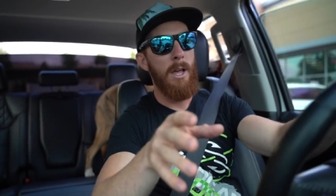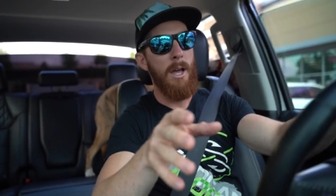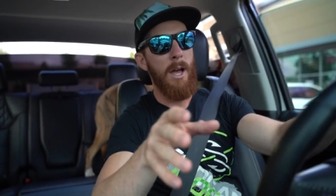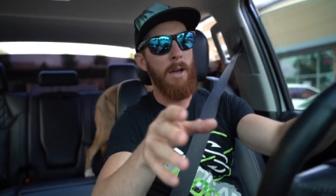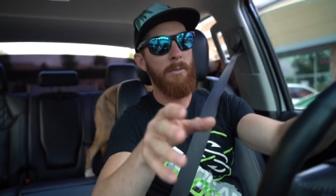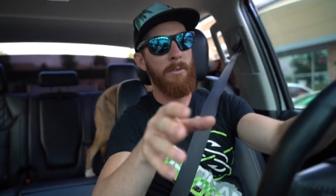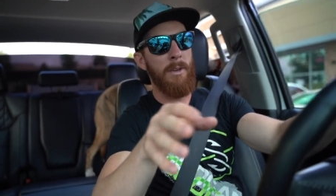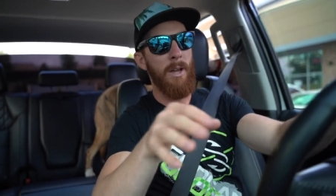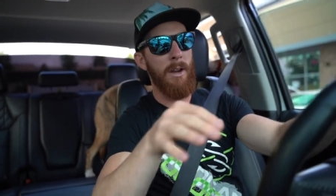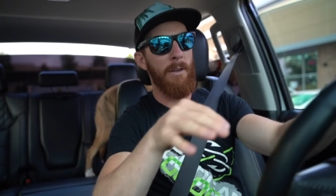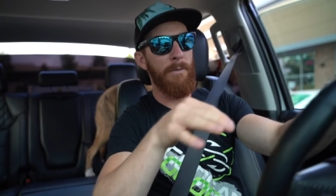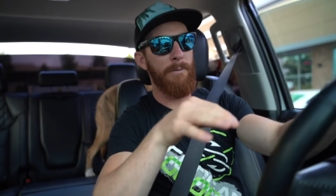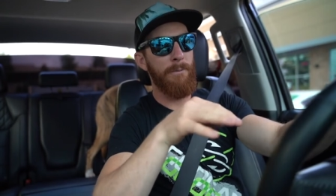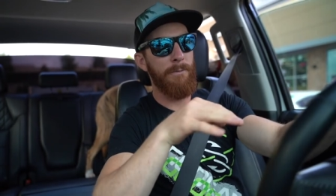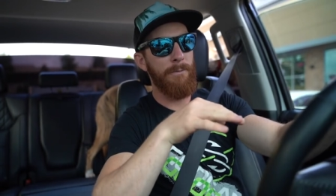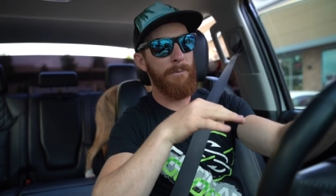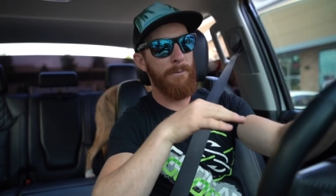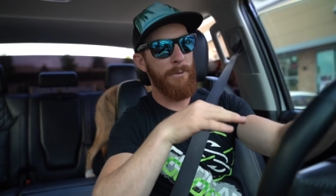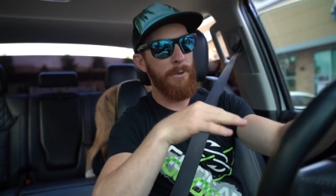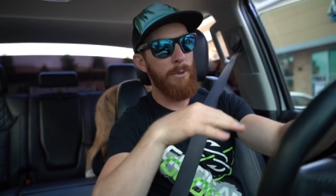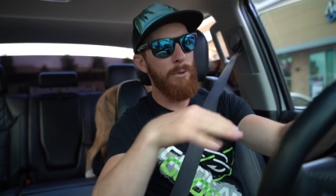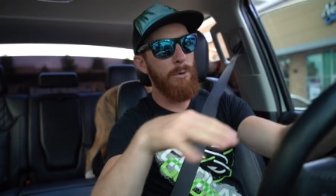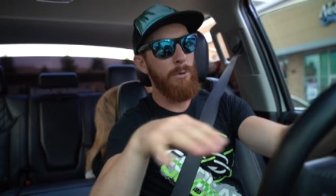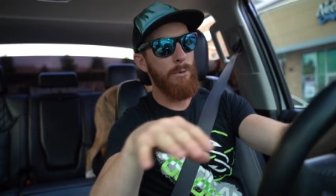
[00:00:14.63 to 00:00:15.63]
I've got a
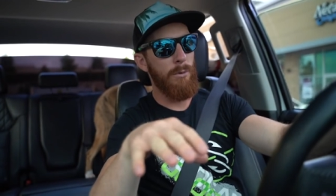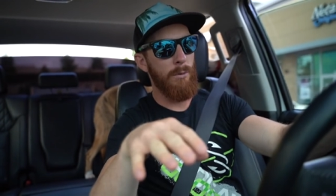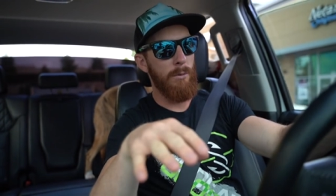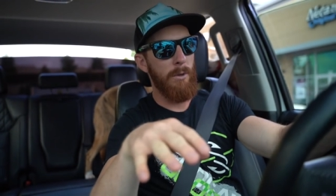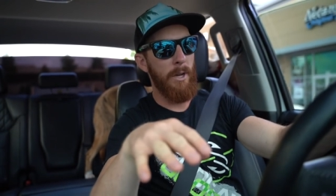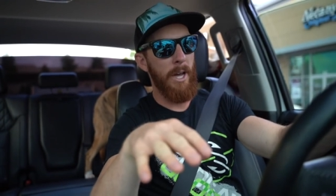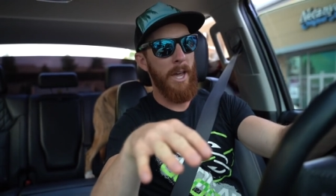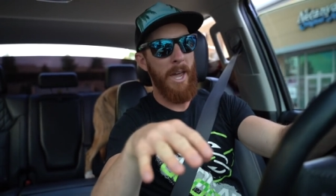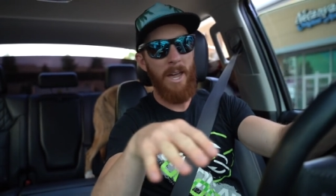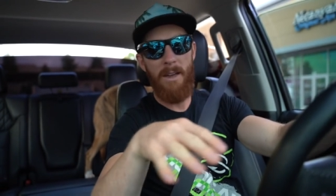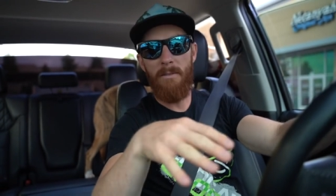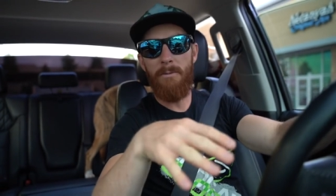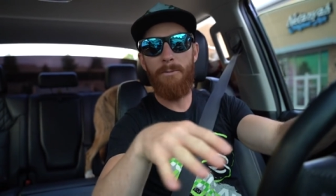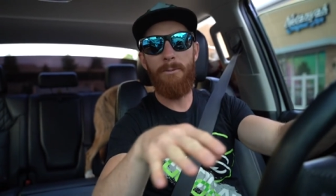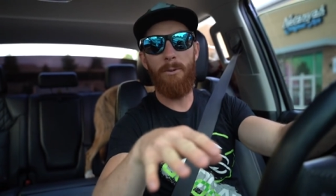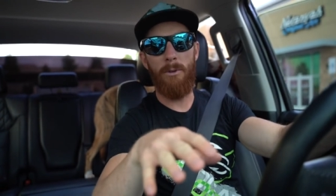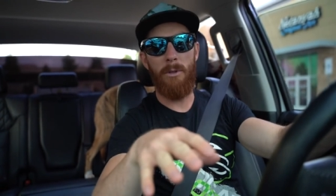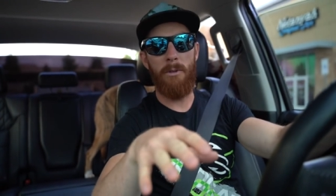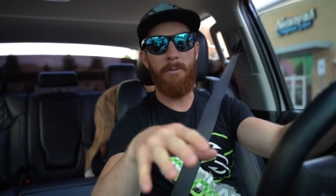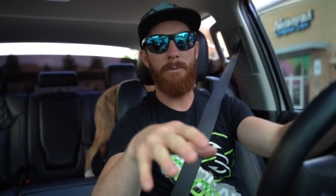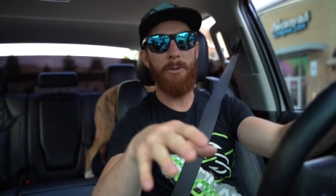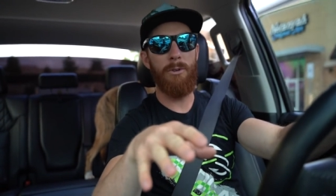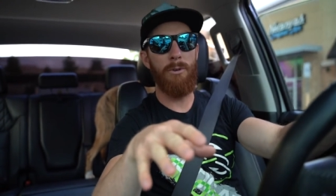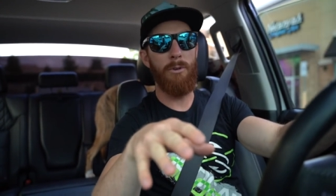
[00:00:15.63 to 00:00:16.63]
few, a
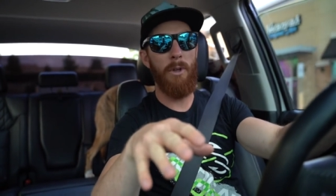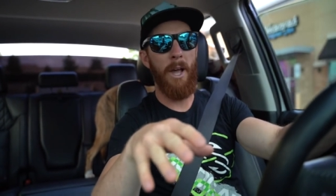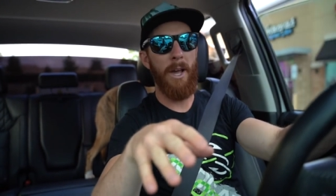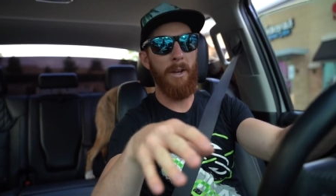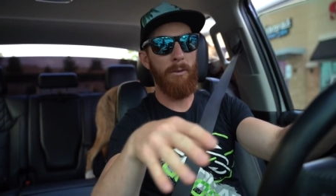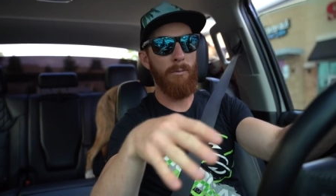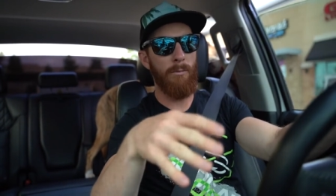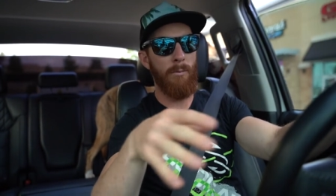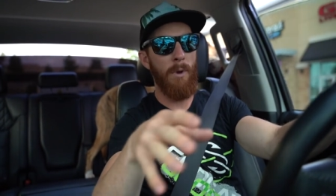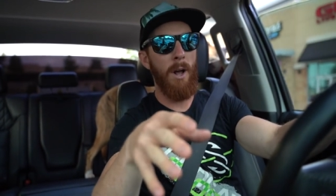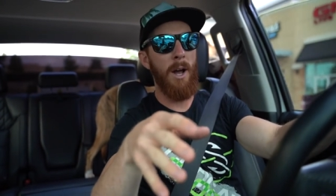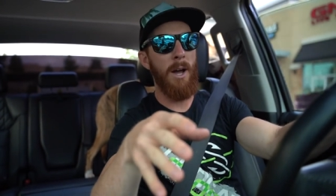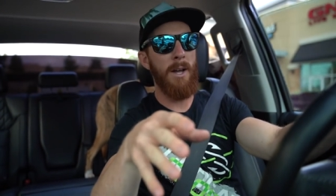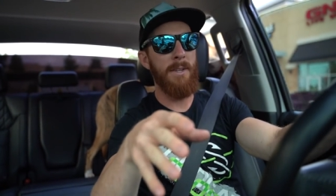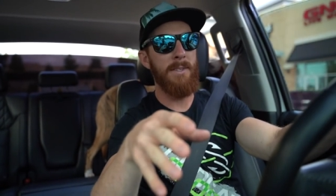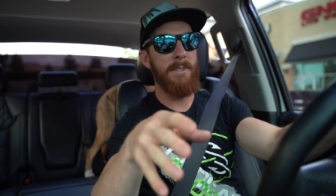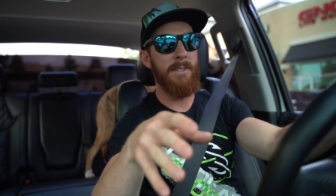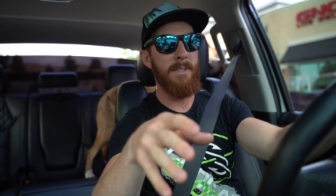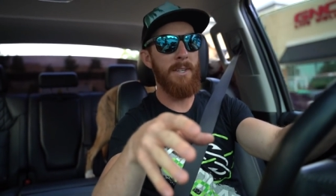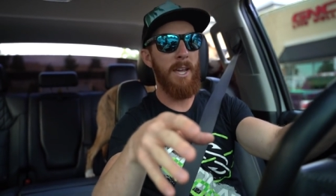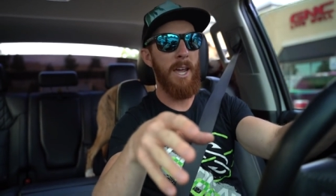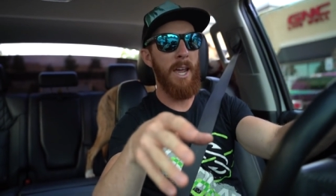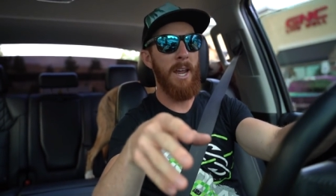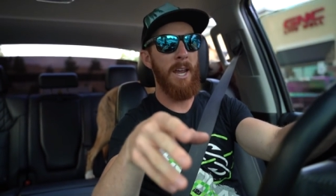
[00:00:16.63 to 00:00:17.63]
handful of new like
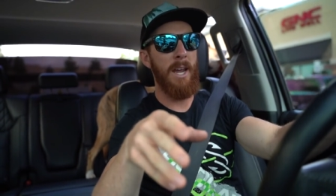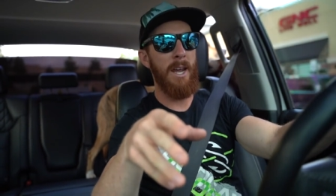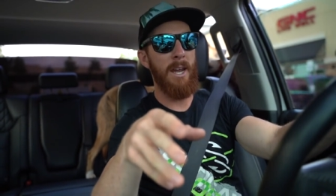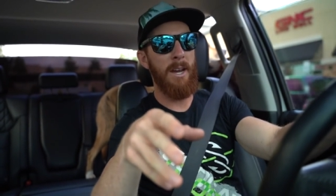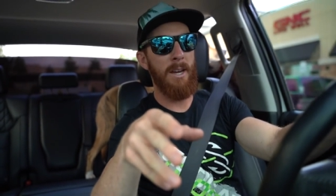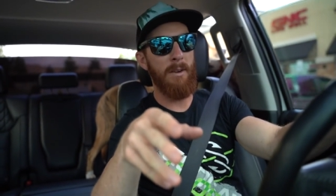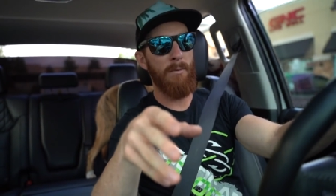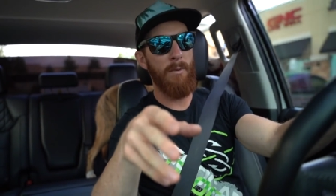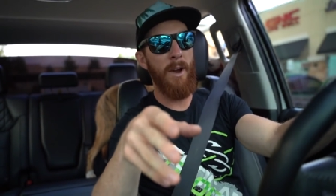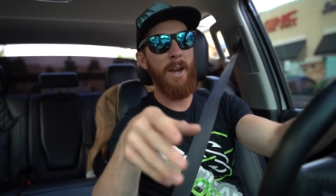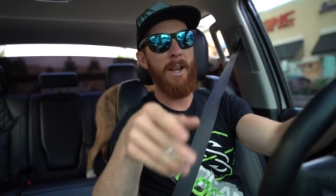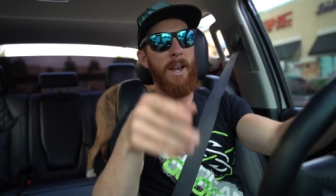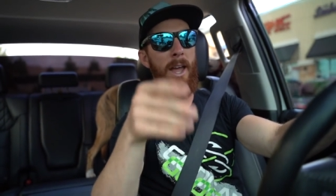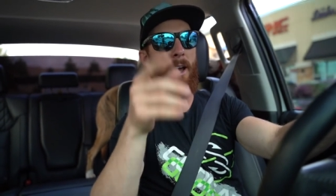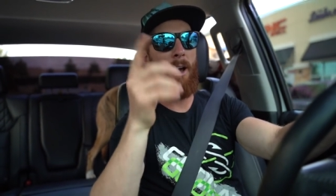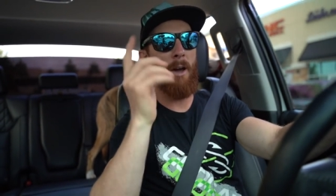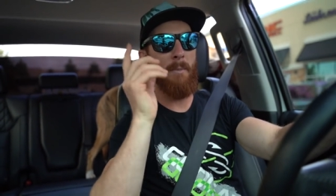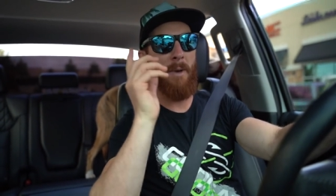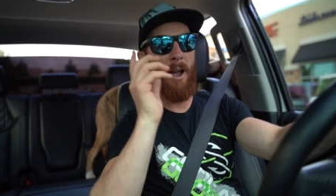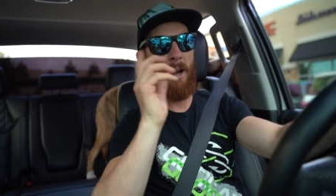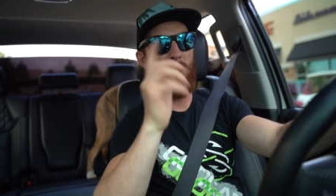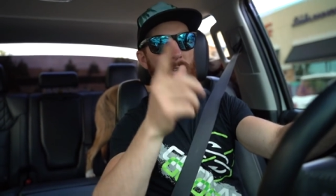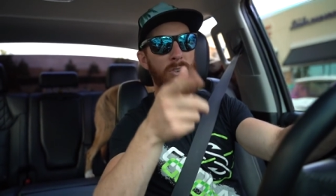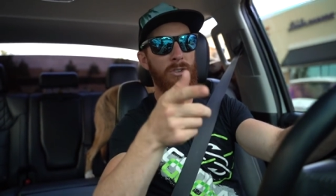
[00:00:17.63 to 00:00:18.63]
rods, and right now
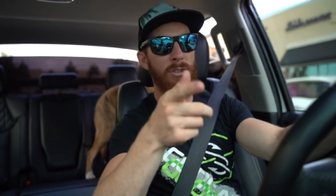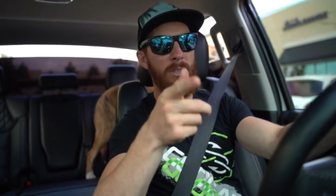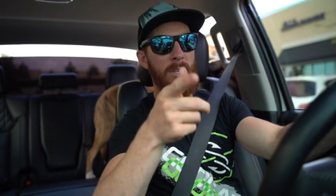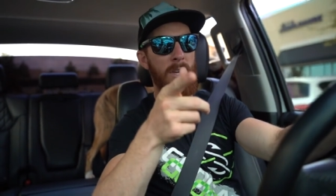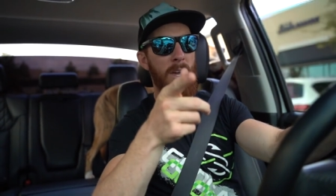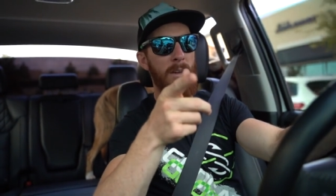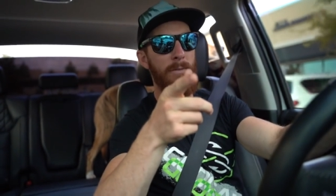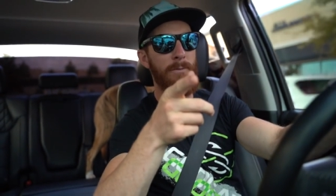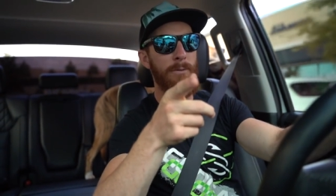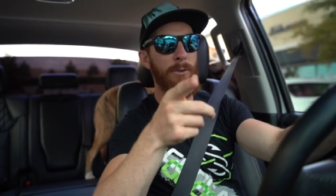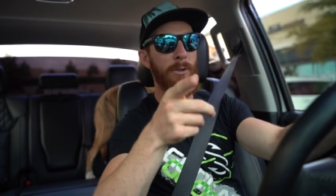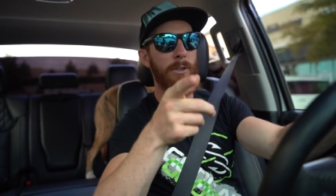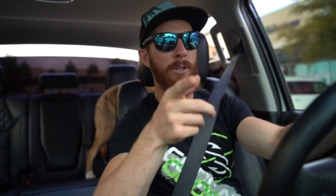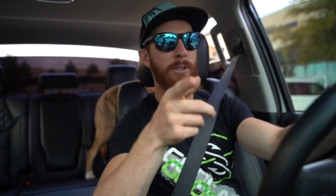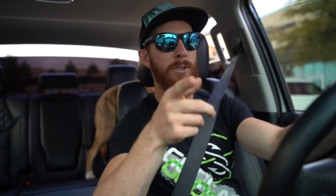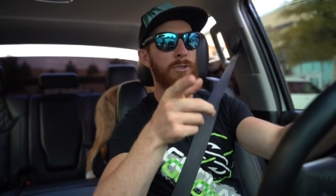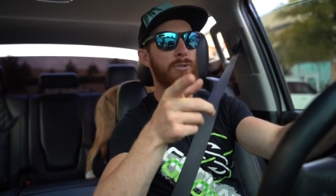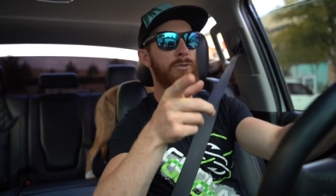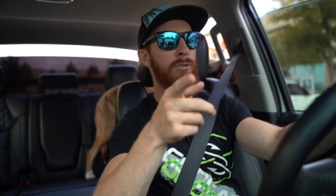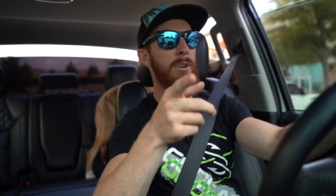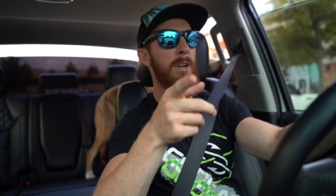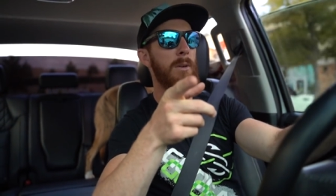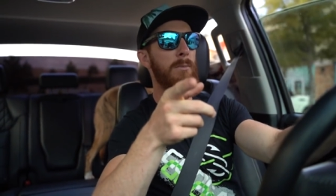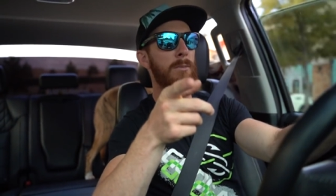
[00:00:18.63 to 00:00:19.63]
I'm actually at Field and
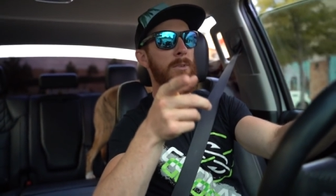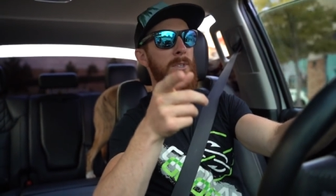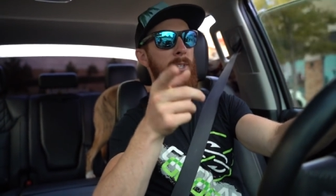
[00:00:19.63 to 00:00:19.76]
Stream.